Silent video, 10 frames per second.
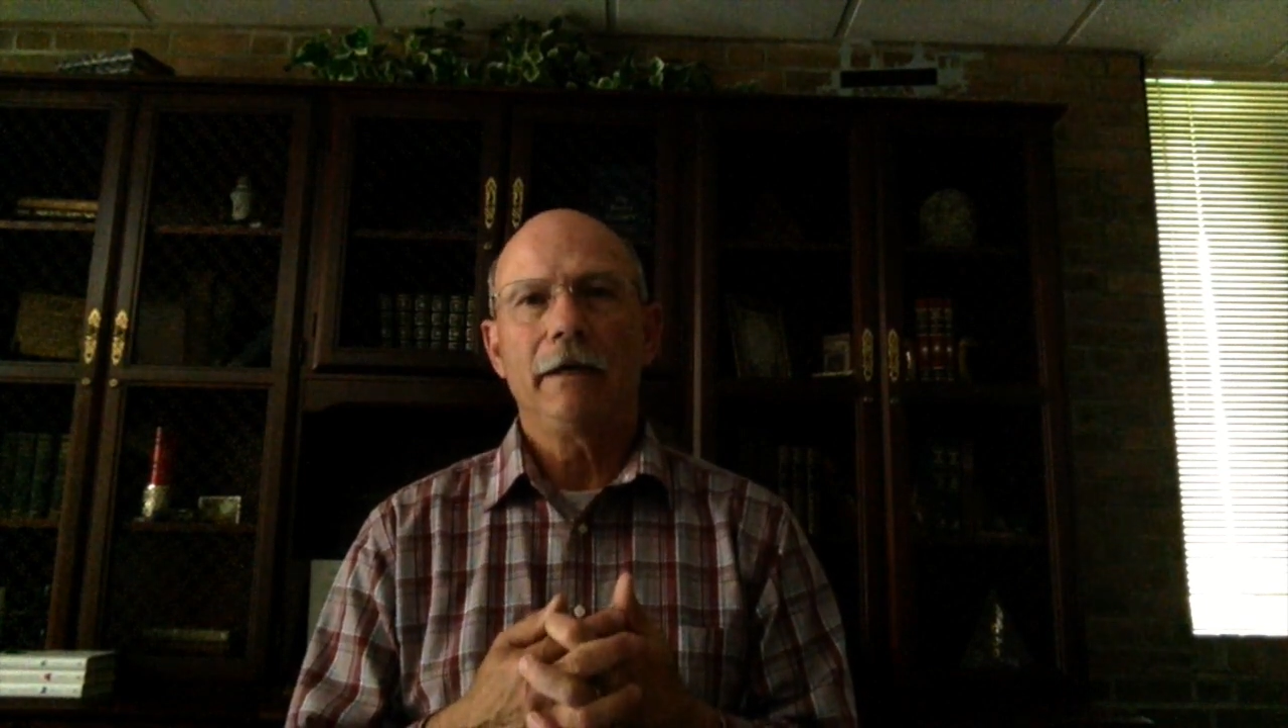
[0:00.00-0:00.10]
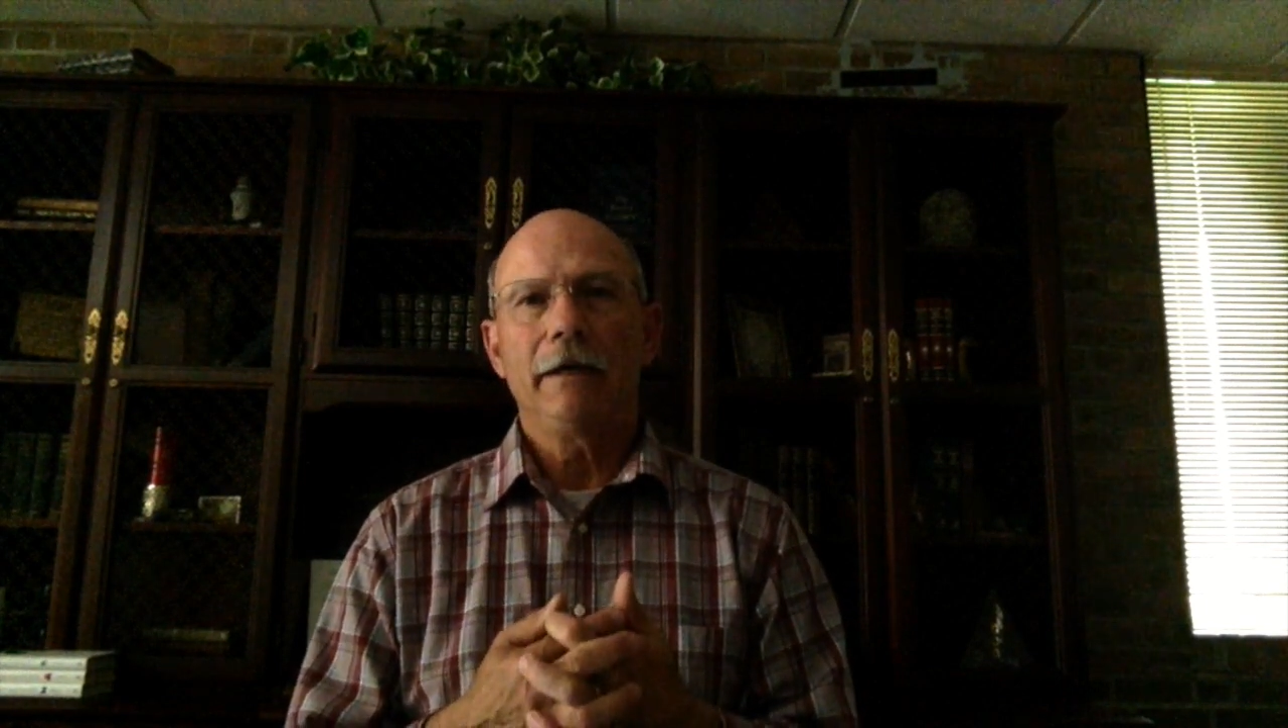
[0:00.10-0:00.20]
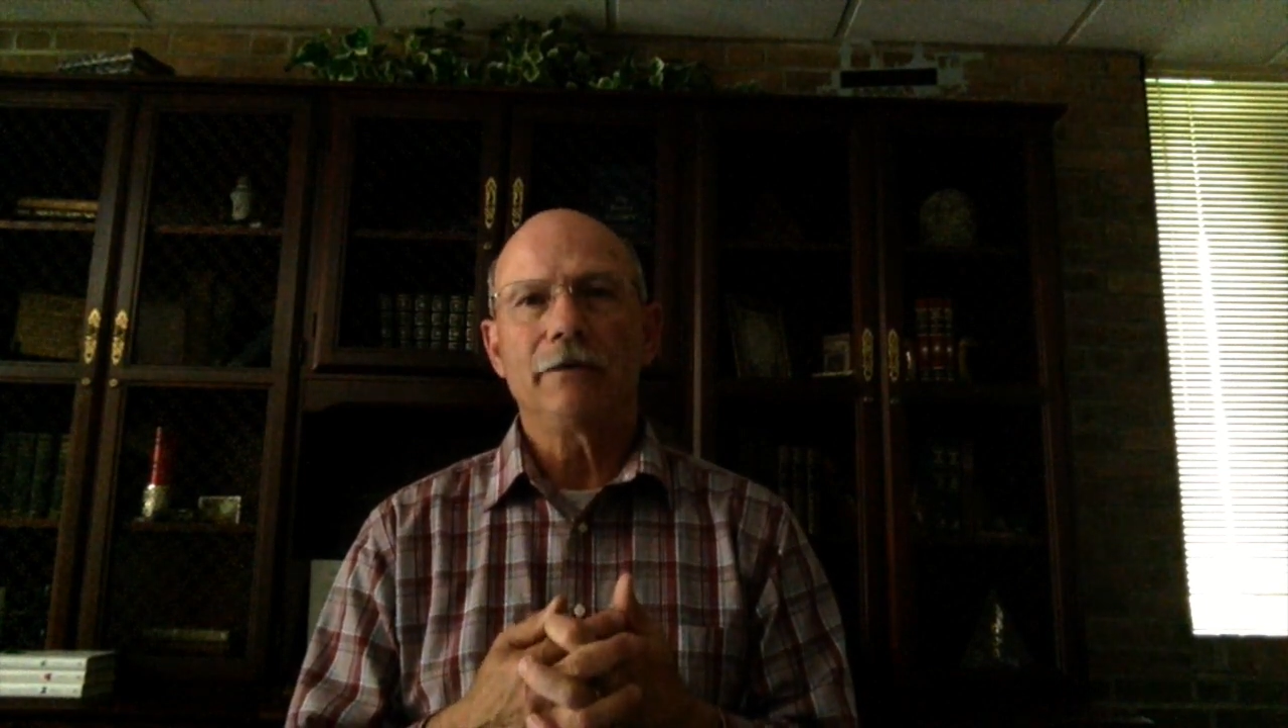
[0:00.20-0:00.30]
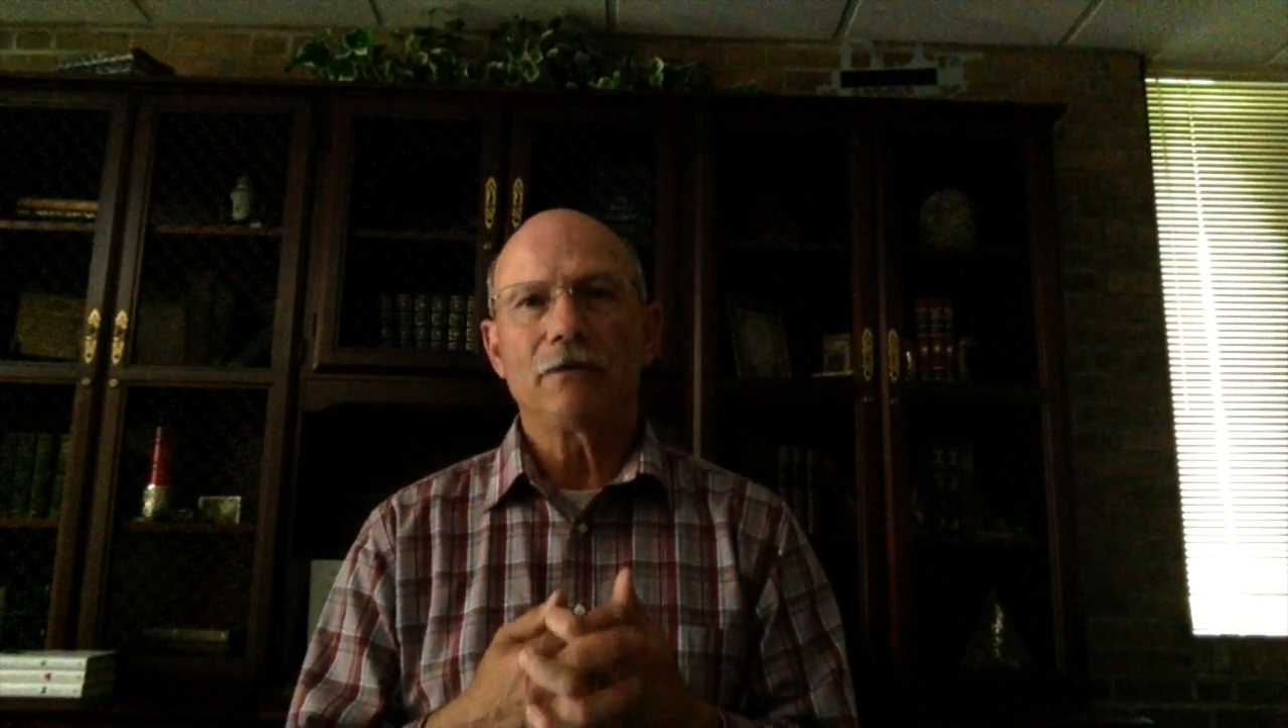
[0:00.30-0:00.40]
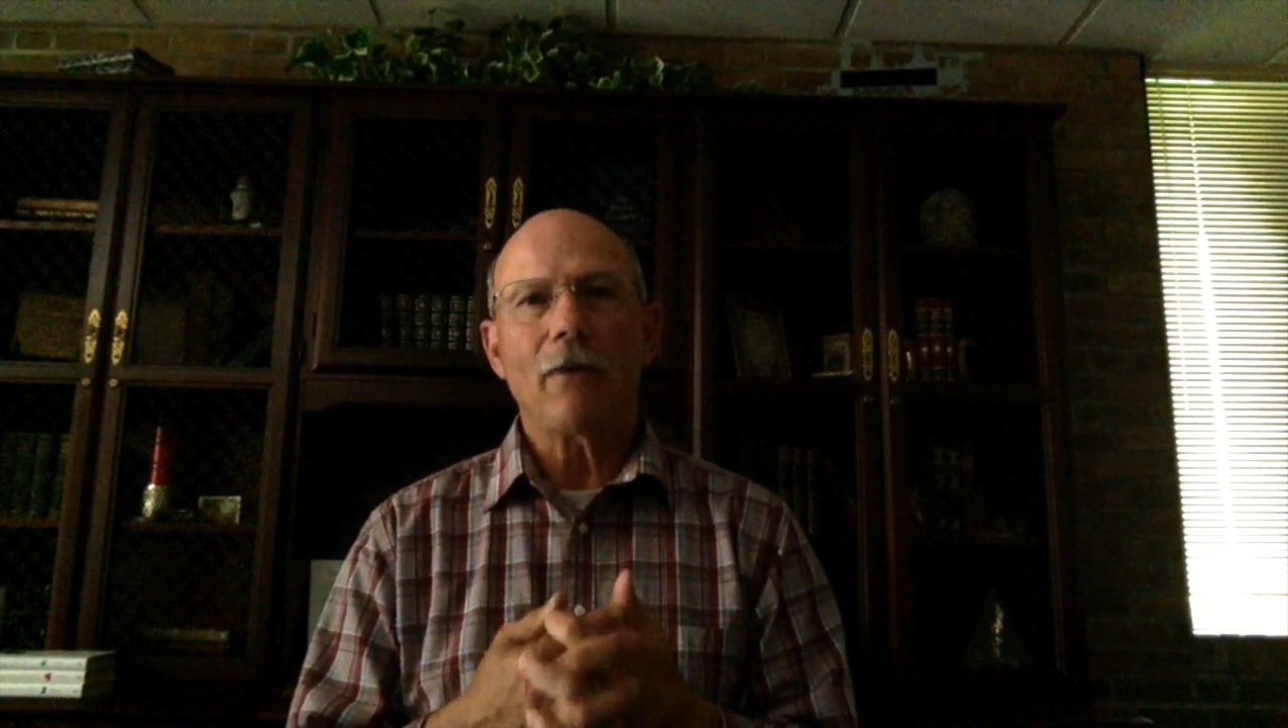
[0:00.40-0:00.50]

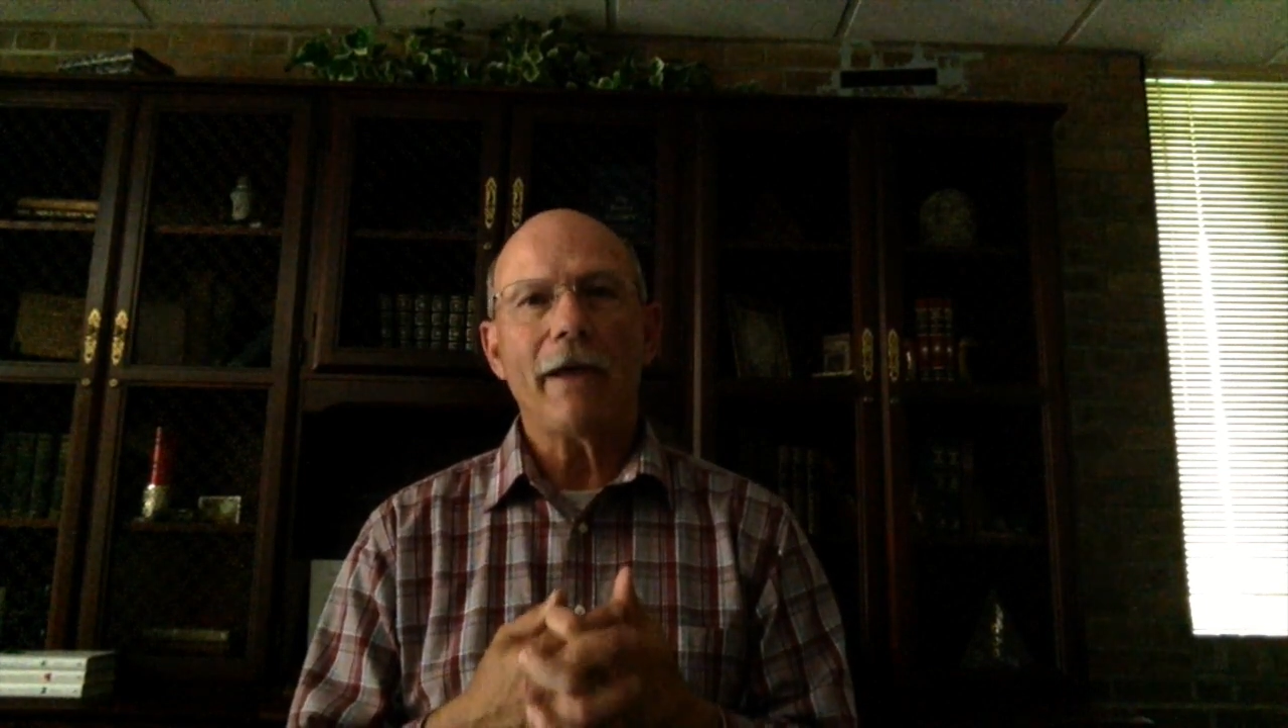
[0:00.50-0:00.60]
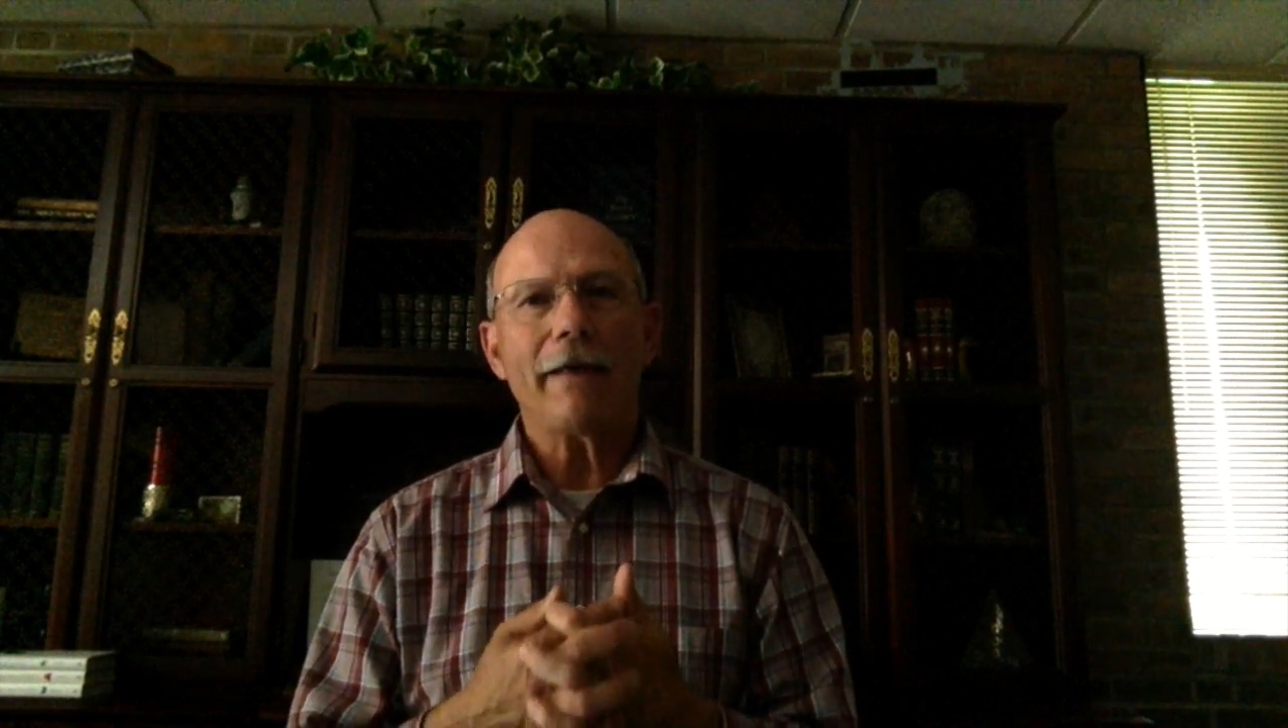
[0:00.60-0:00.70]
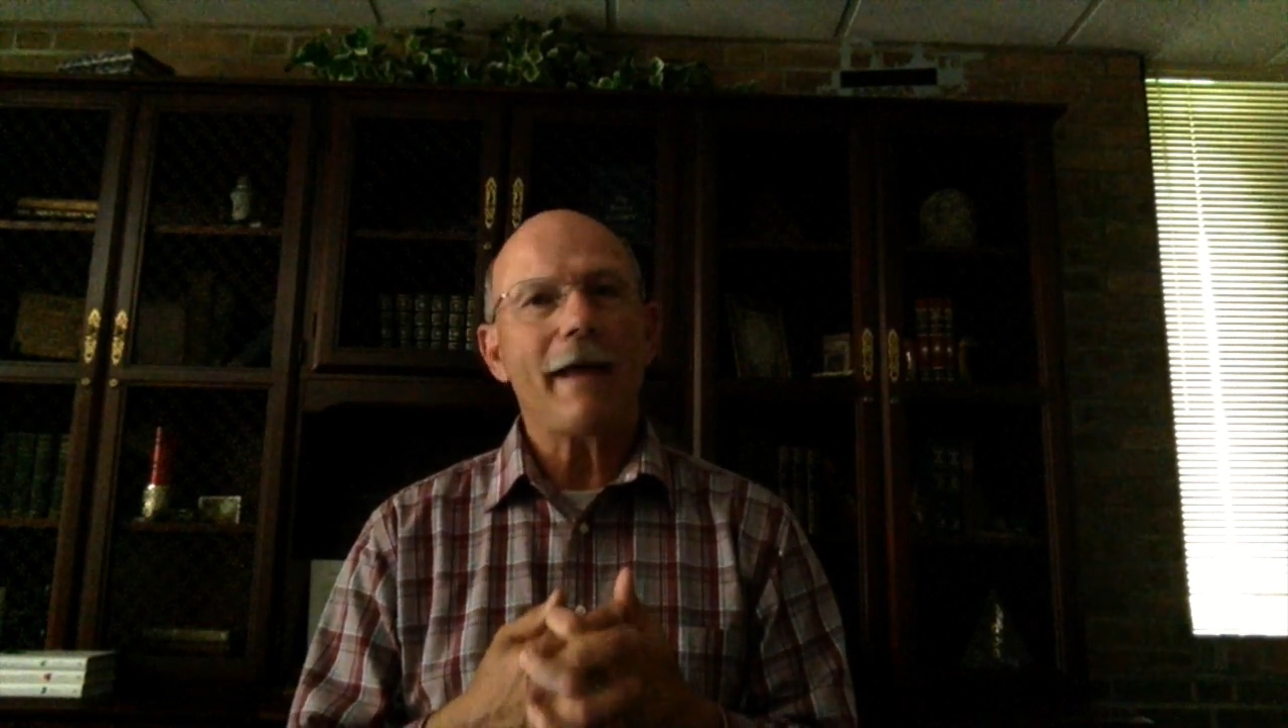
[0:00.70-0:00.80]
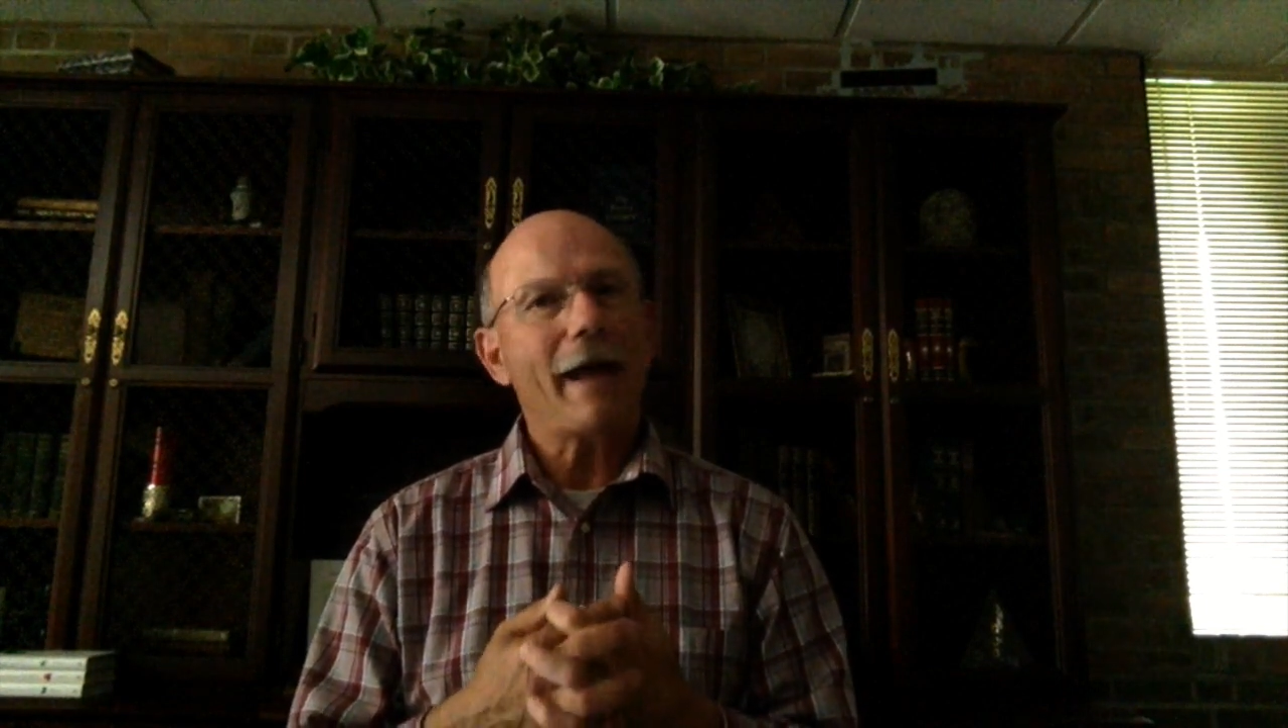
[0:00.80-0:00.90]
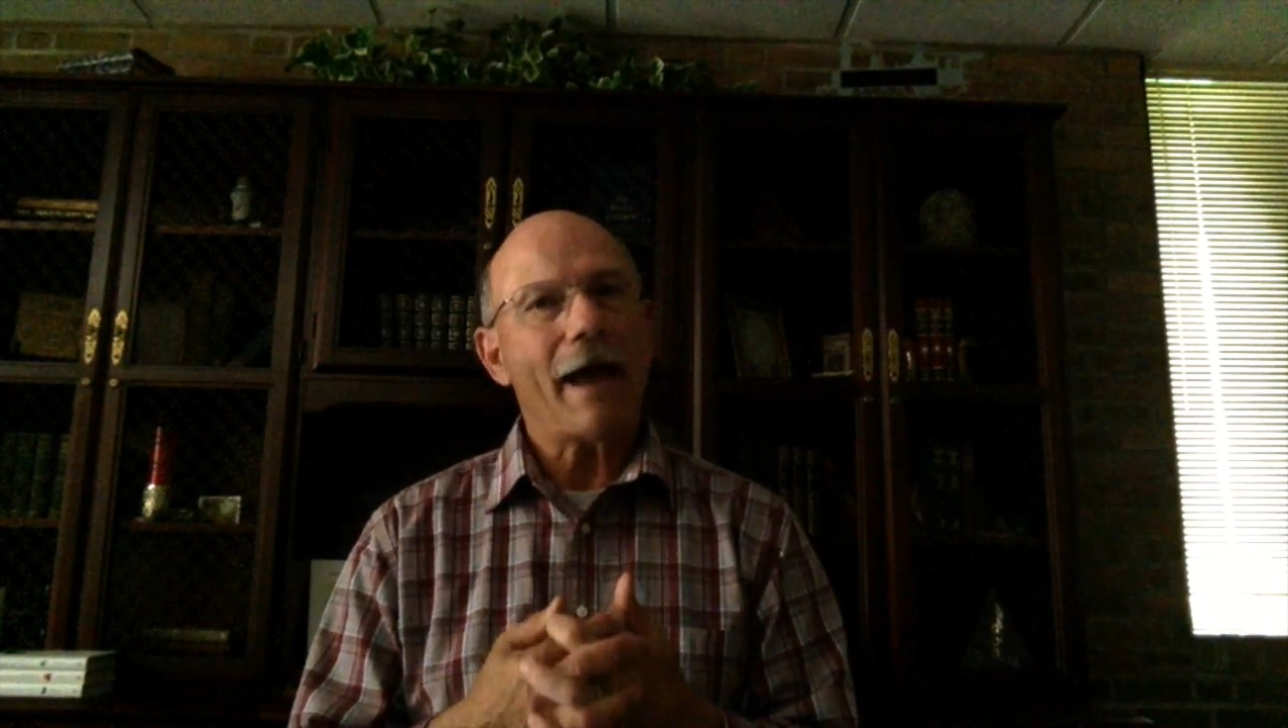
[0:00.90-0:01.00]
is the way that